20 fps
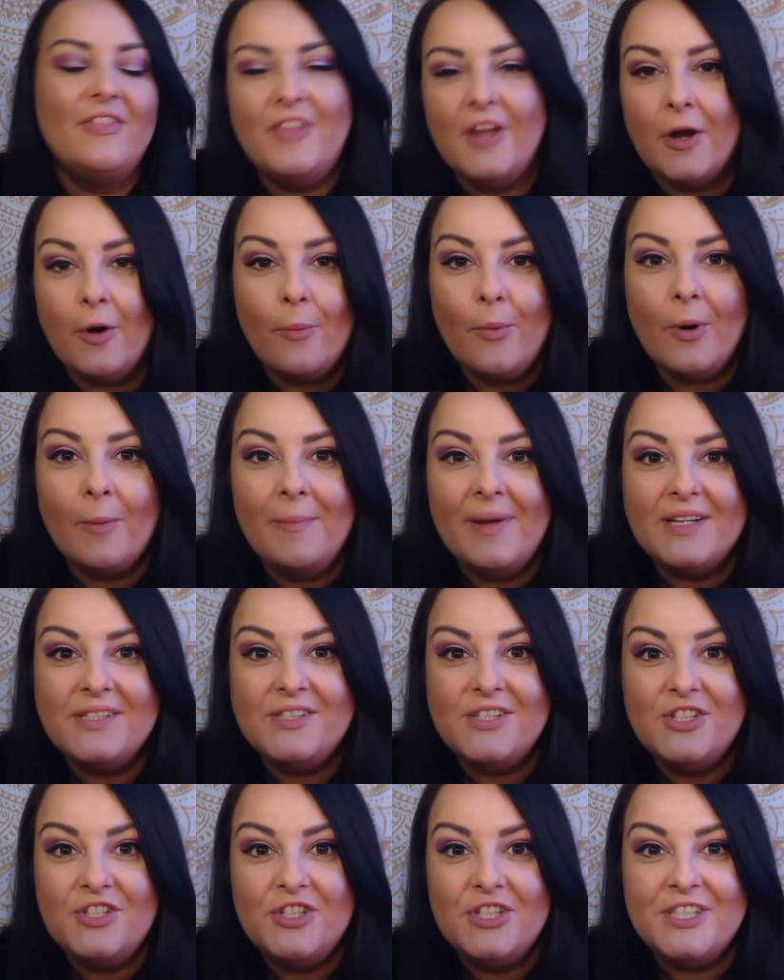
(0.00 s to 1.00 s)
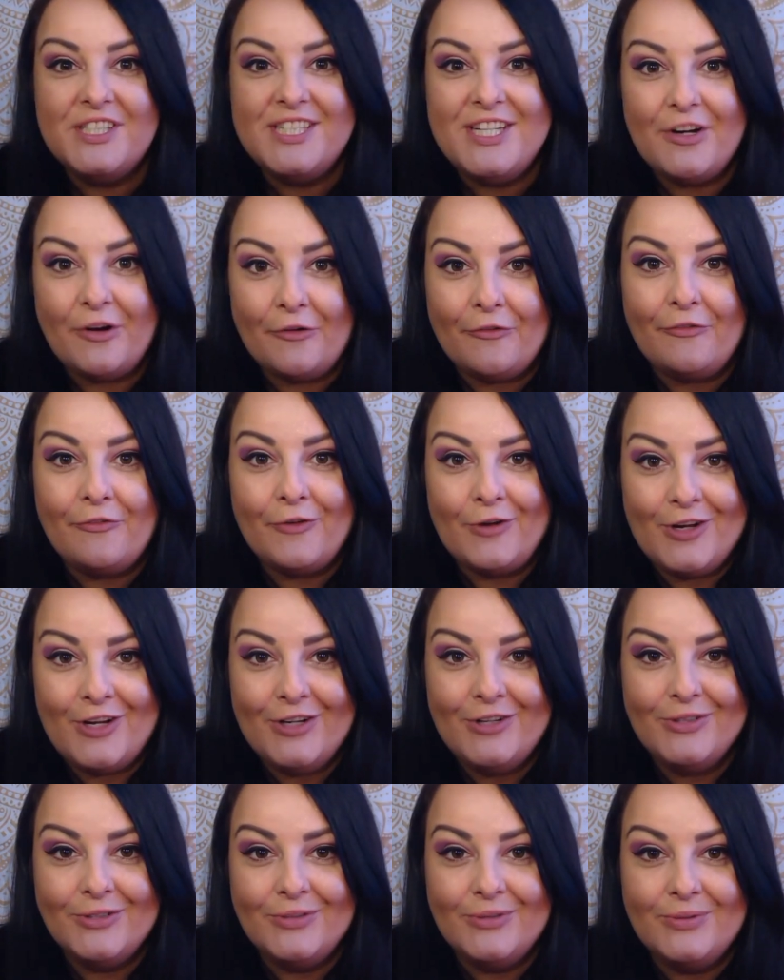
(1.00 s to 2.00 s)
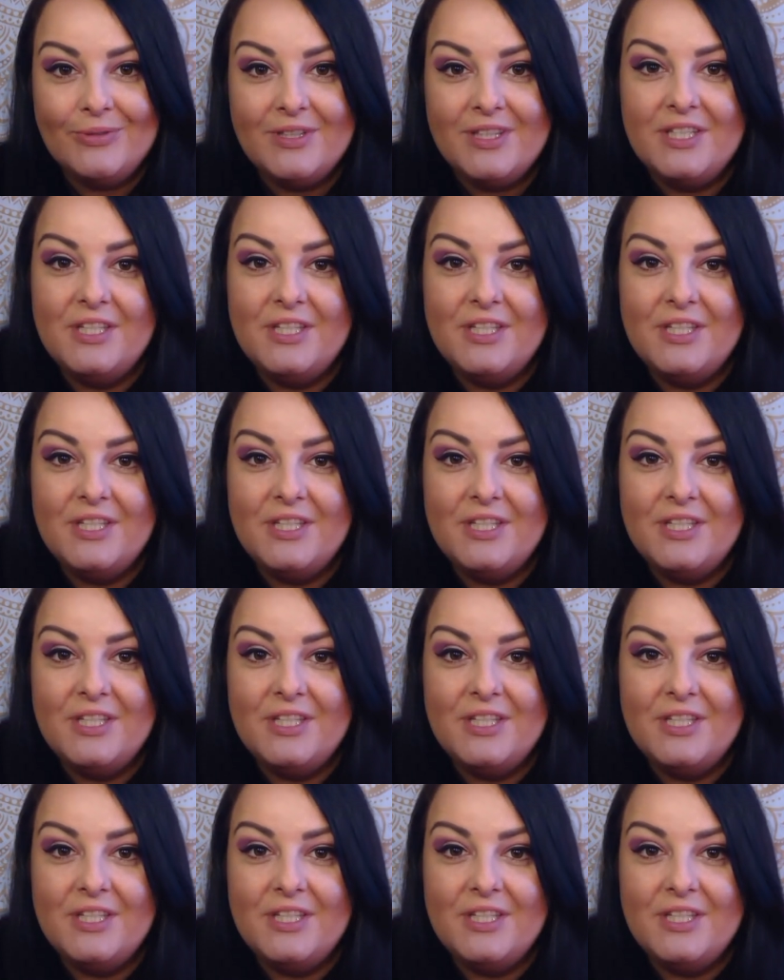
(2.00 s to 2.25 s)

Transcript: there were messages here for you.